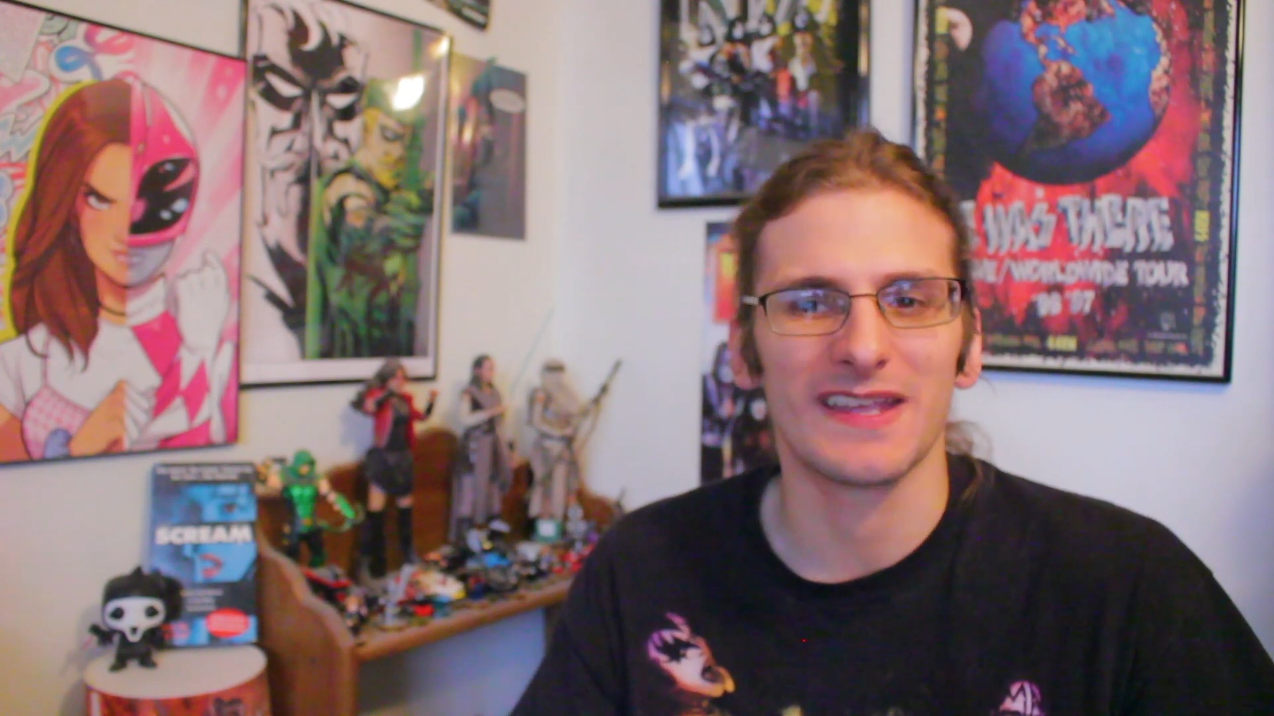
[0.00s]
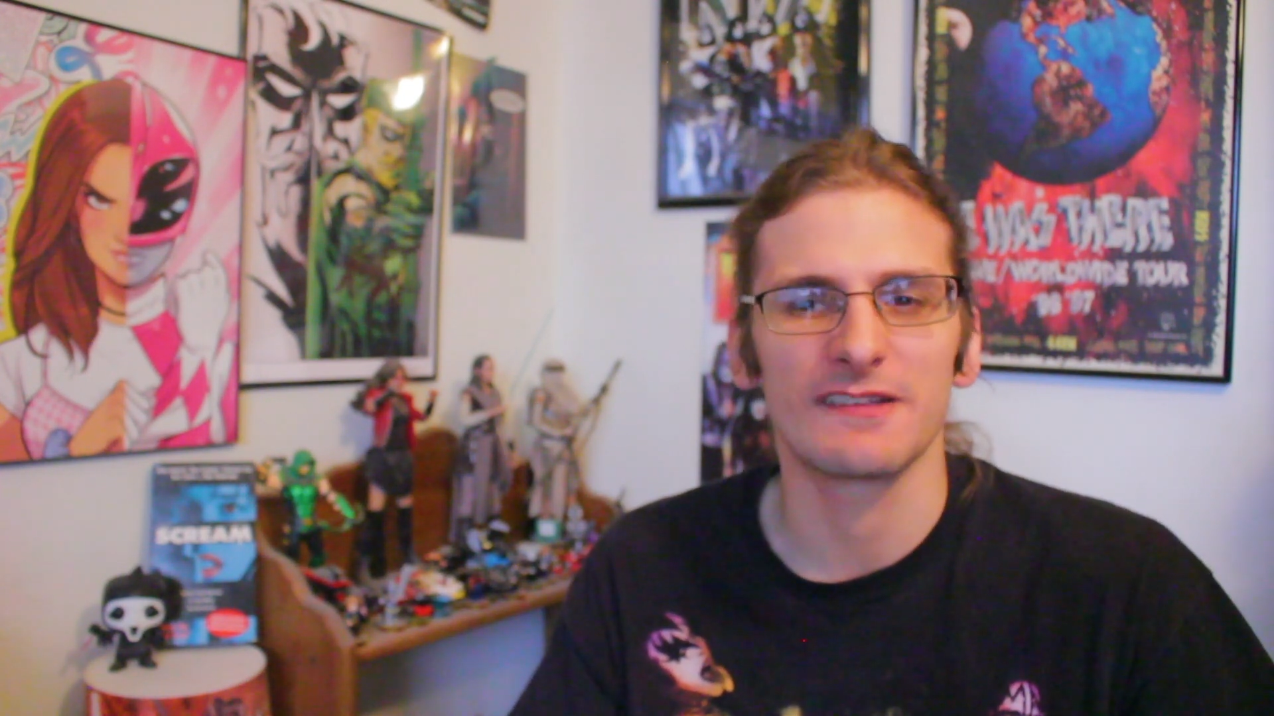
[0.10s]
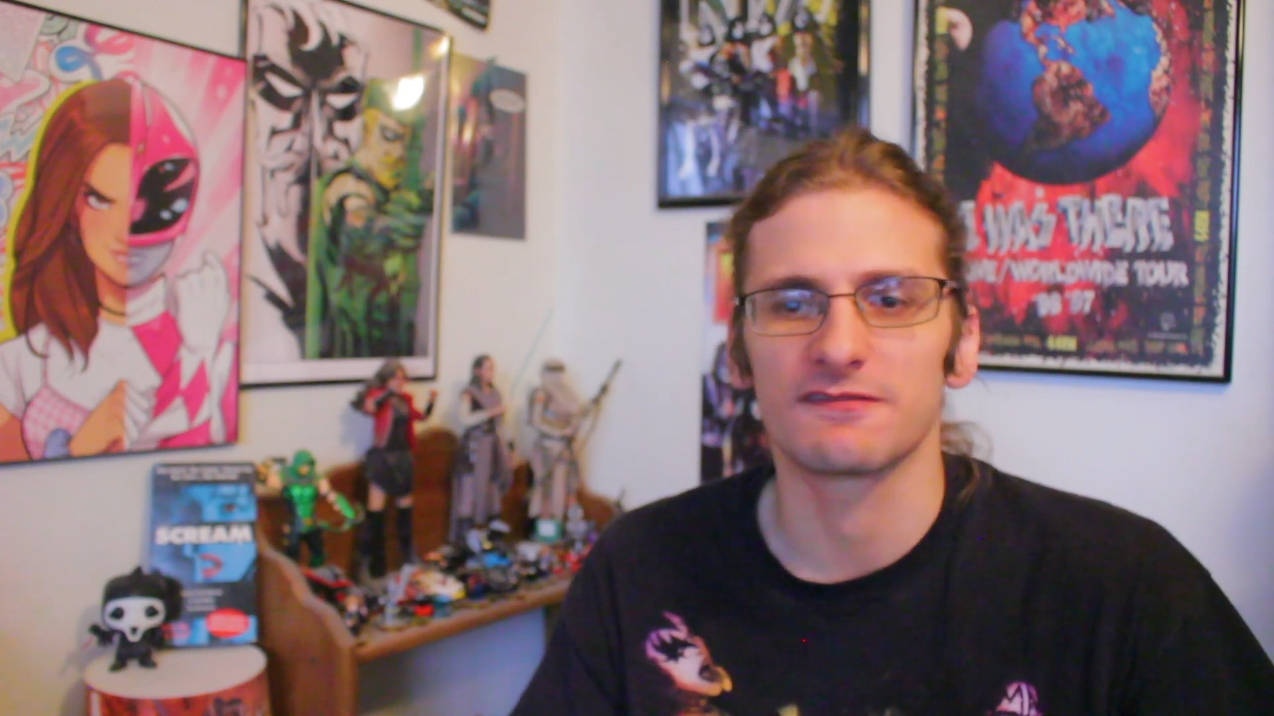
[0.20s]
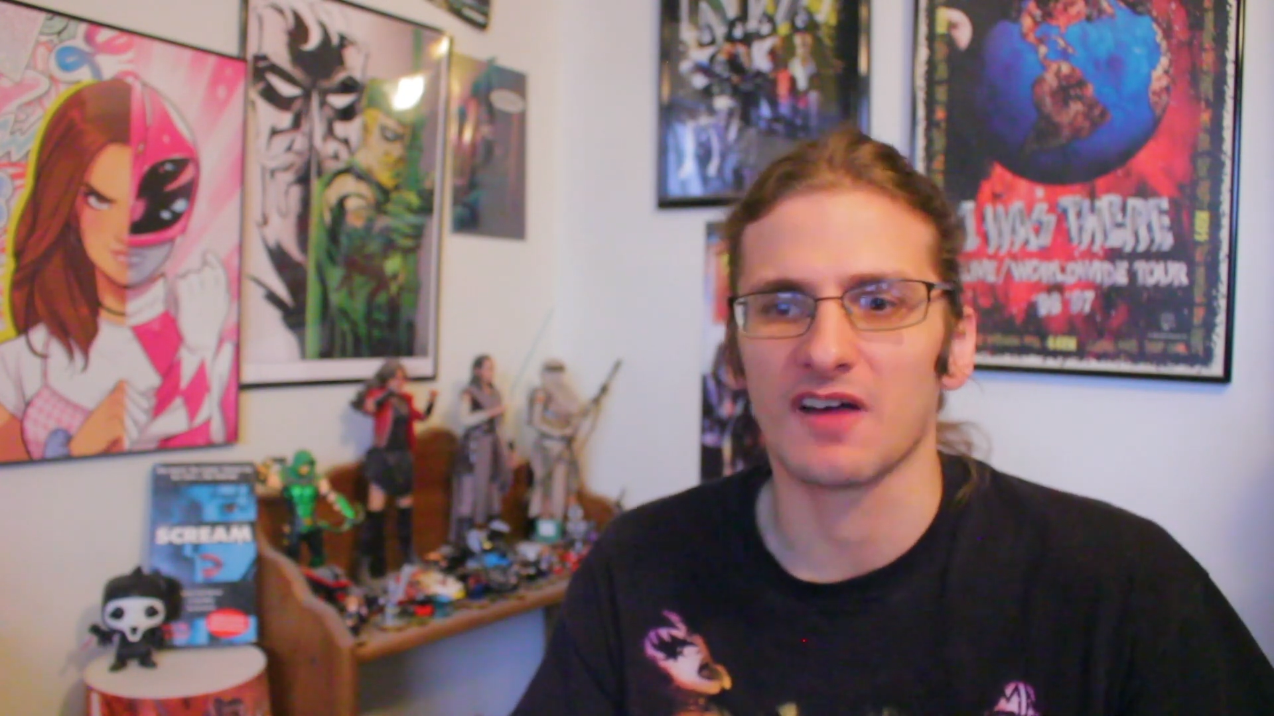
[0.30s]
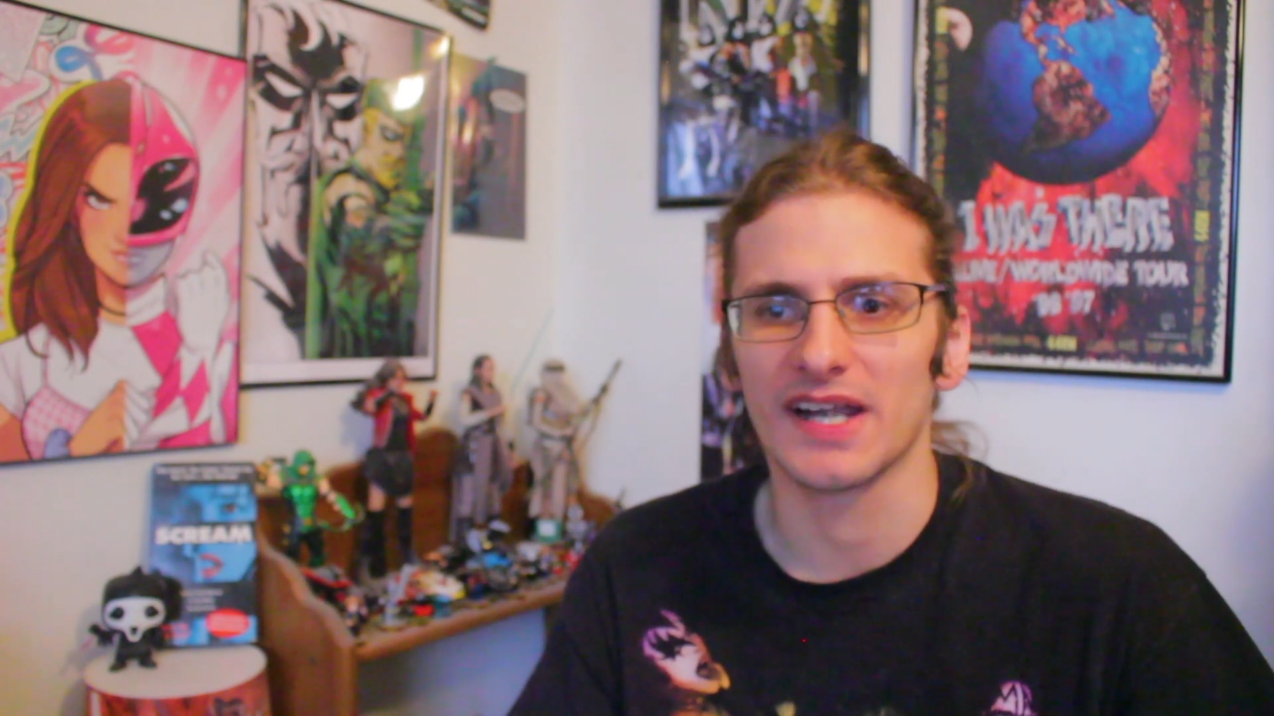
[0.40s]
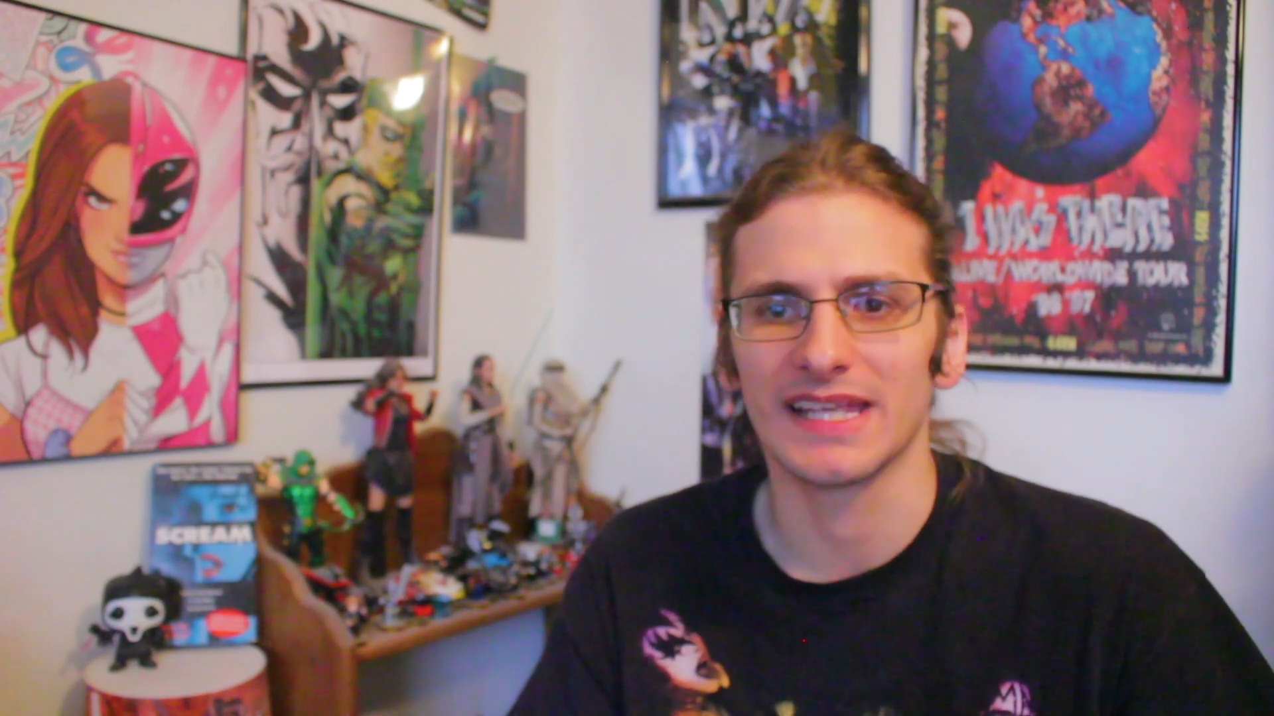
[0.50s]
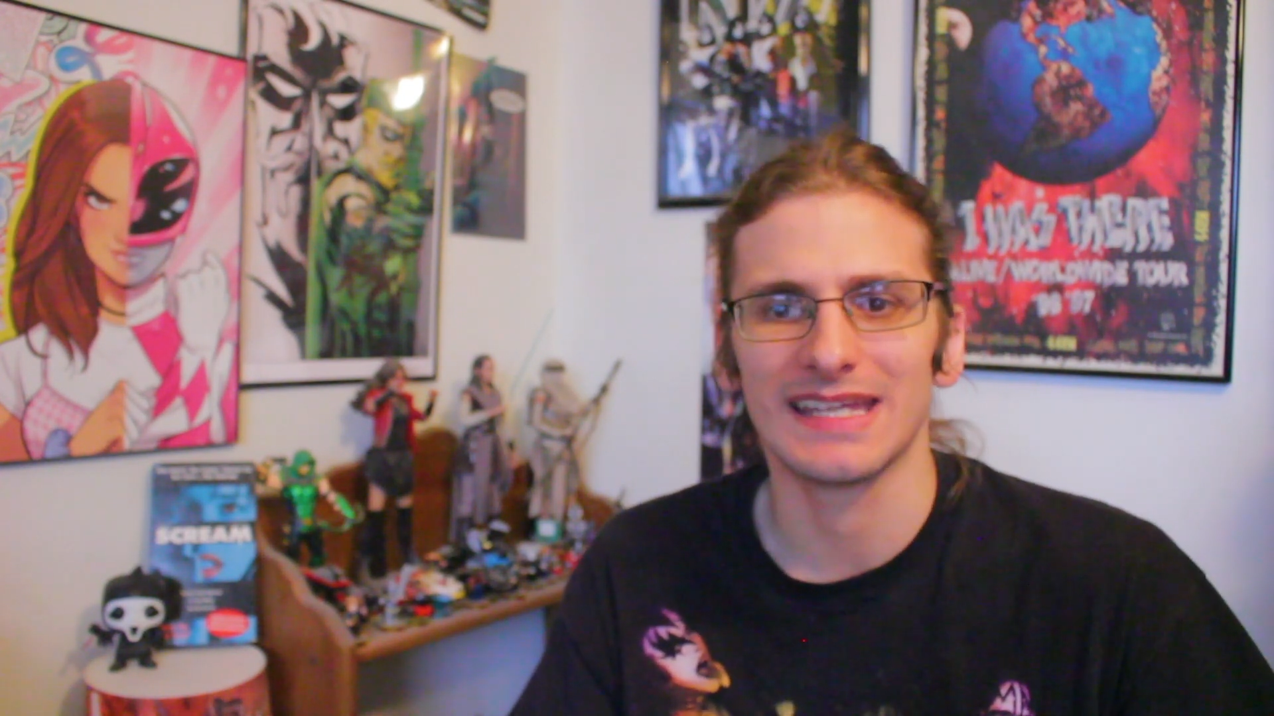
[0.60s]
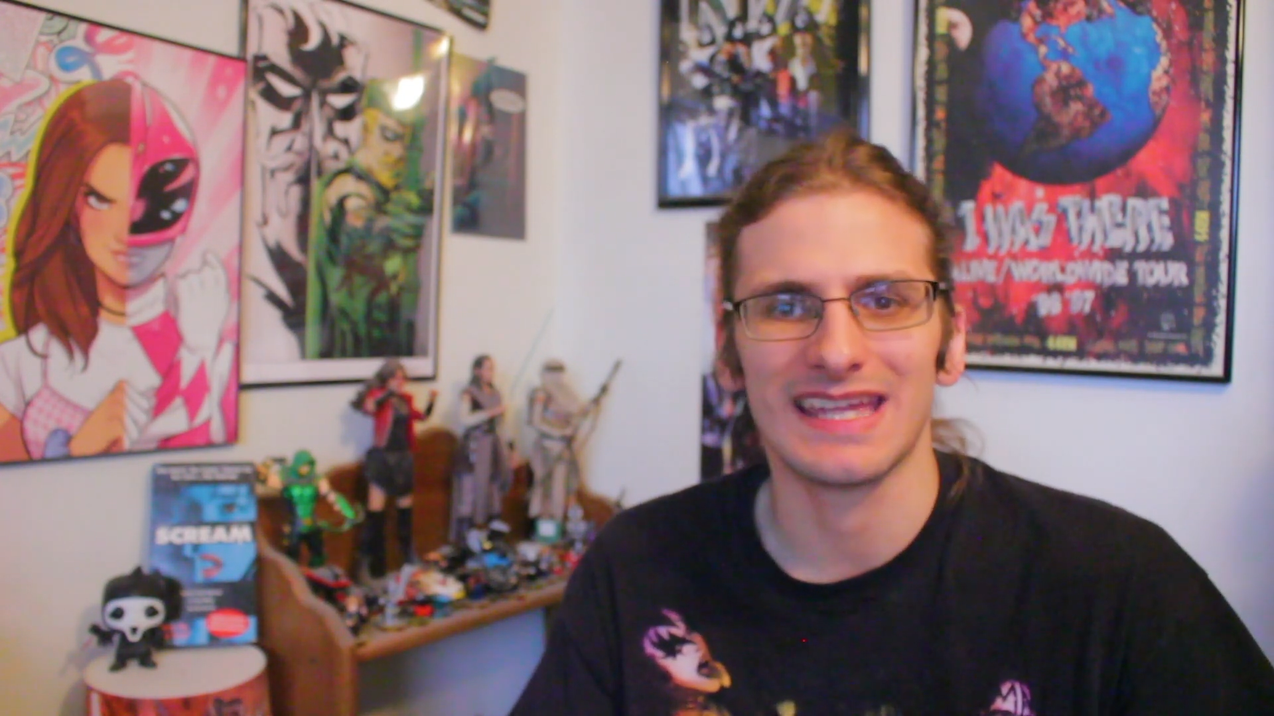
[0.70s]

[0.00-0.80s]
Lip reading: funny,